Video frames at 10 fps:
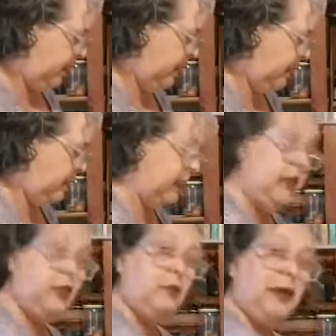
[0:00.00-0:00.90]
Let's see,
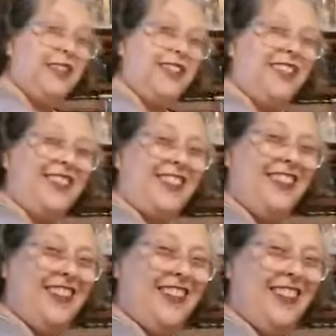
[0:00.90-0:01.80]
here's my little
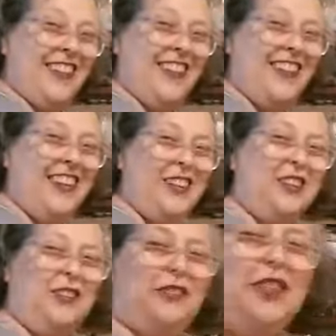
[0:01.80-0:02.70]
fish